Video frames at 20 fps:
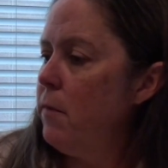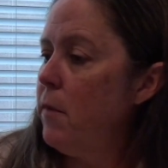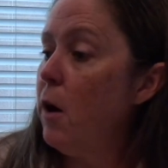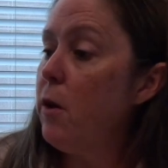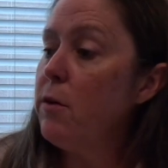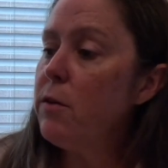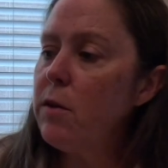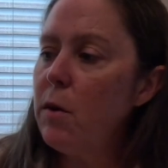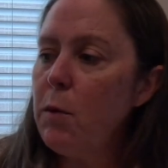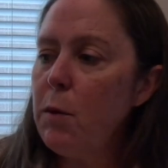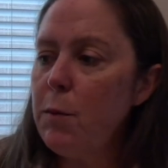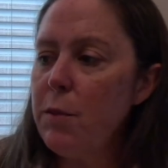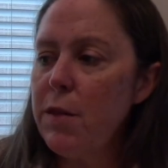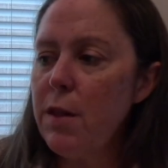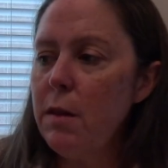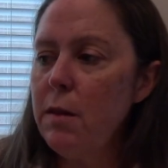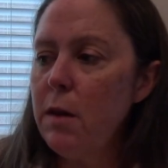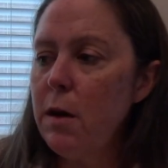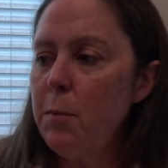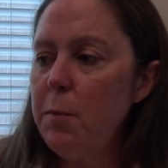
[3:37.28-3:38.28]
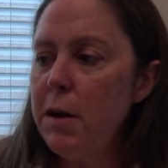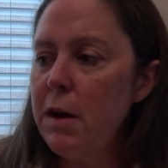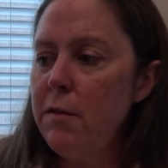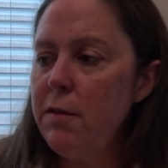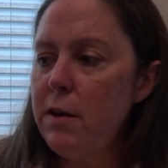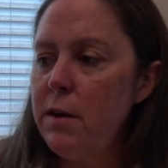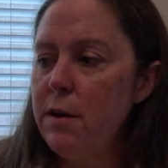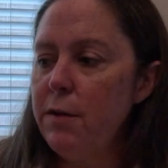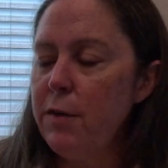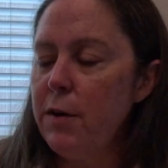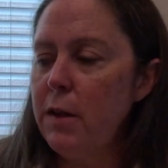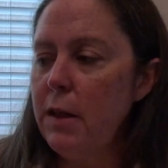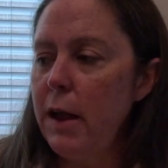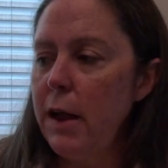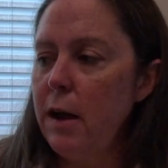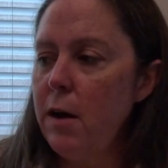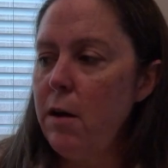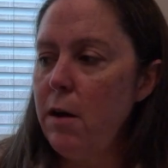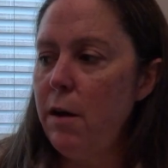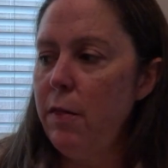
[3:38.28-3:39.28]
also went with a little bit of a different
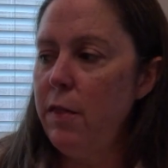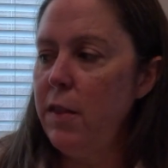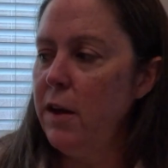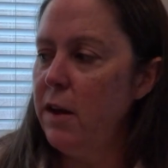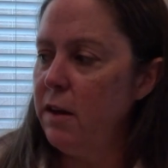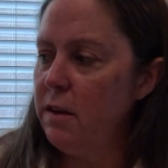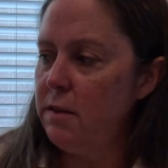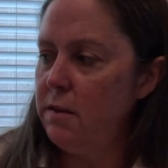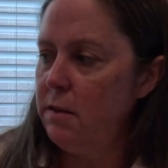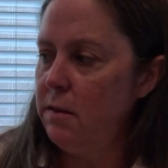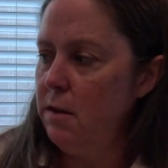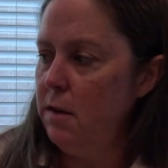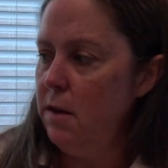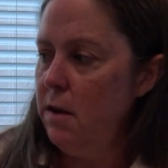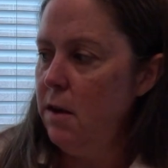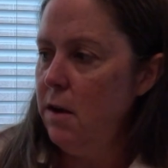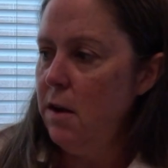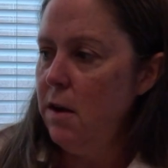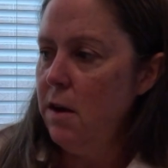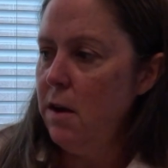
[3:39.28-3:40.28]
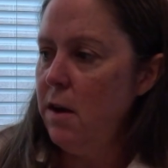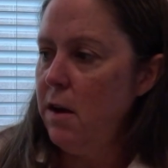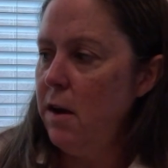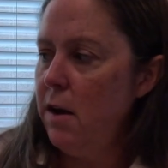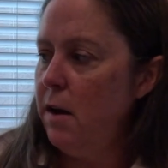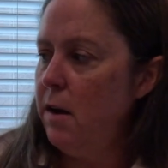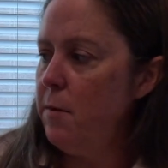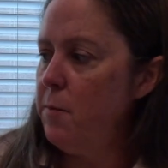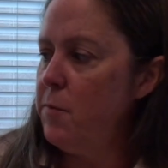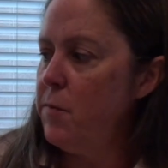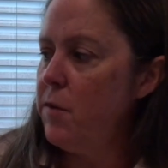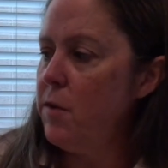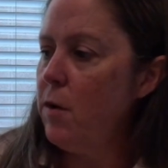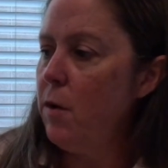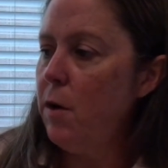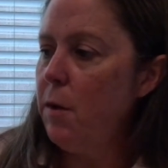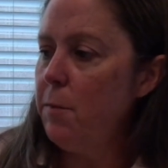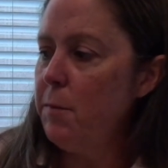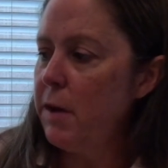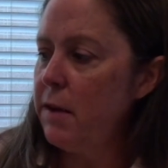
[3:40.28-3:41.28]
layout on this.
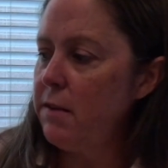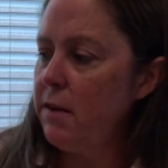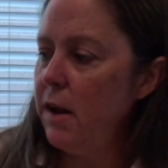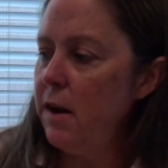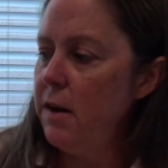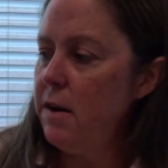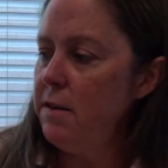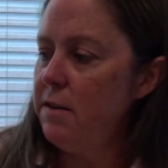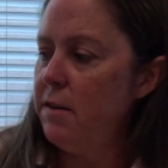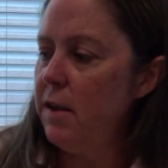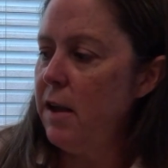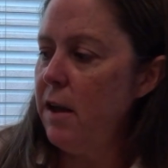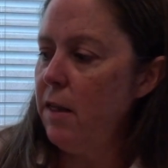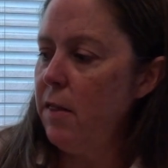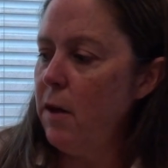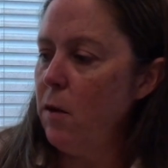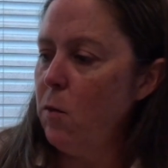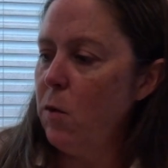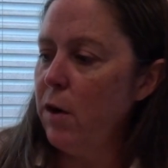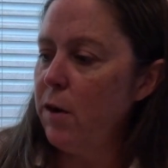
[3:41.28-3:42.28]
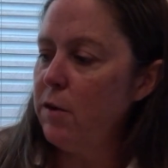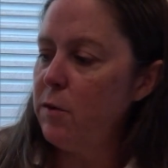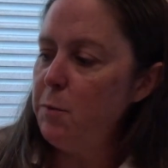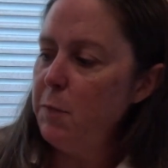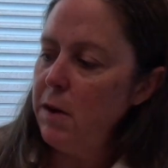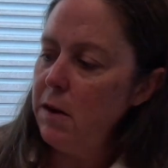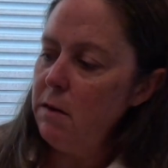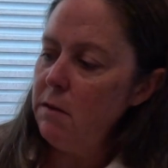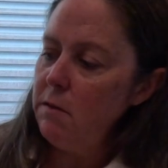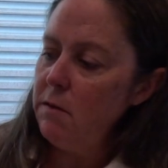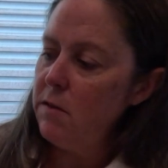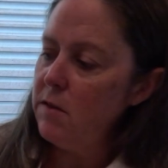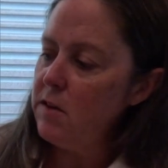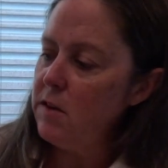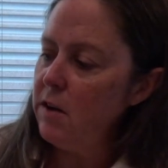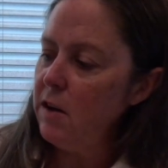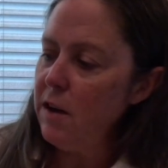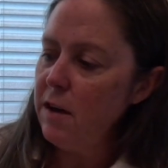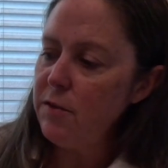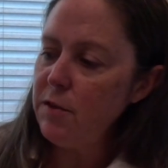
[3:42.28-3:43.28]
So I'm excited to see how that works, but
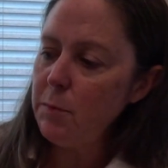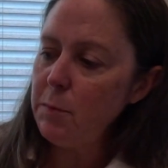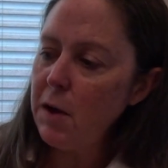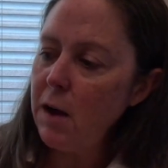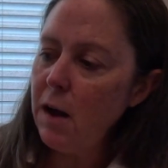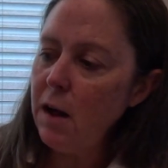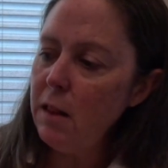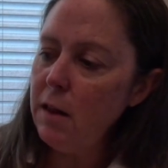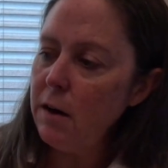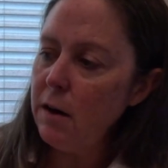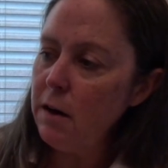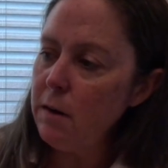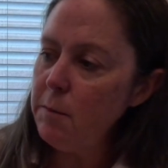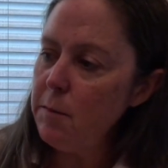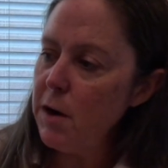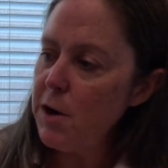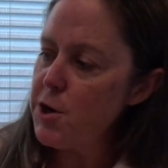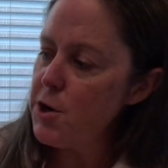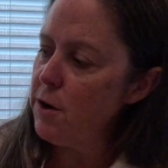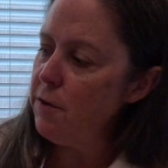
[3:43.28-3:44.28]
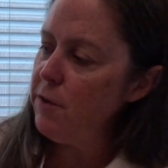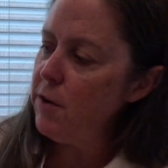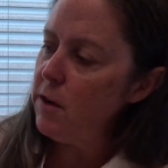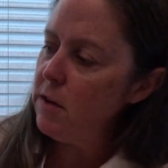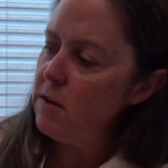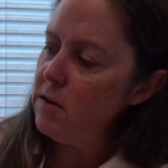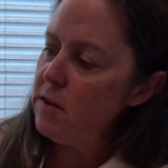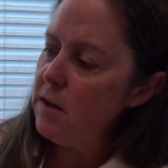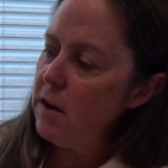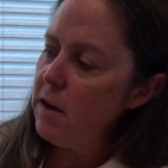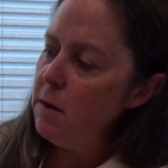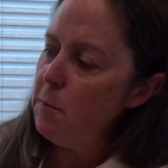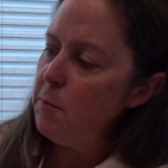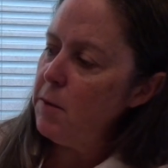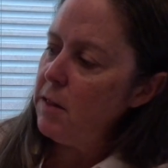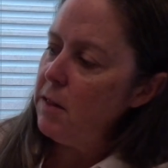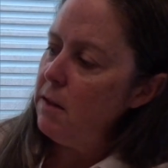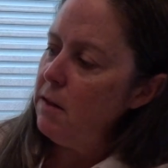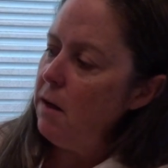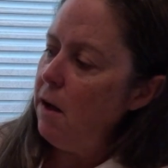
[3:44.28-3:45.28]
still have some color. I'm not sure if you can see it,
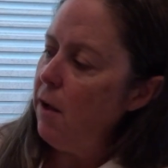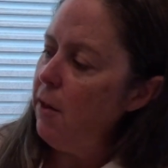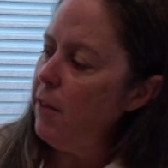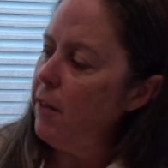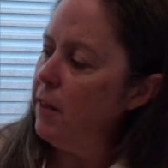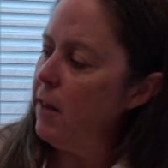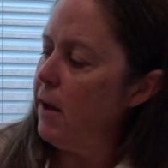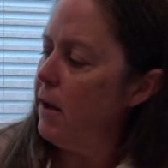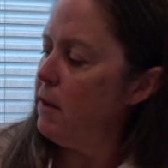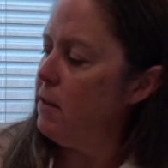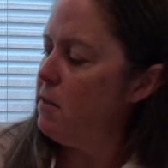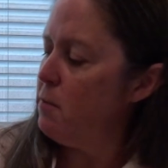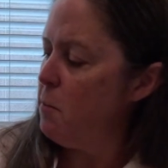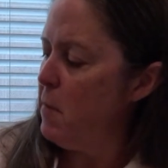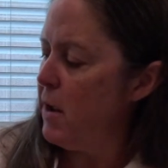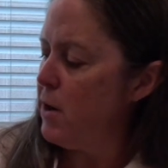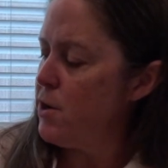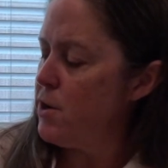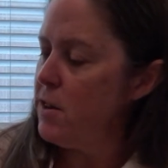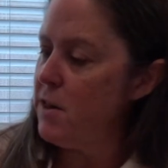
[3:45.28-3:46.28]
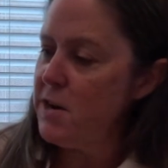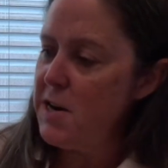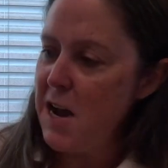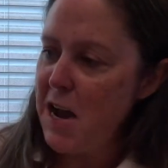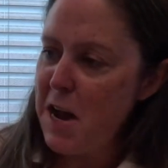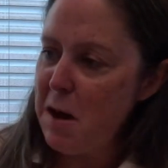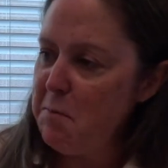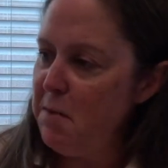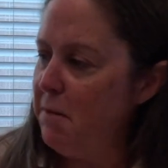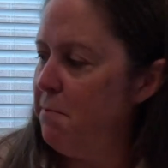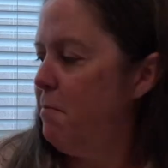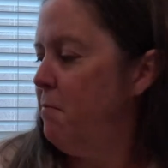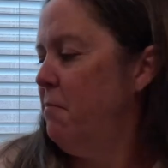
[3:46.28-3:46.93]
but all the lines match the tab.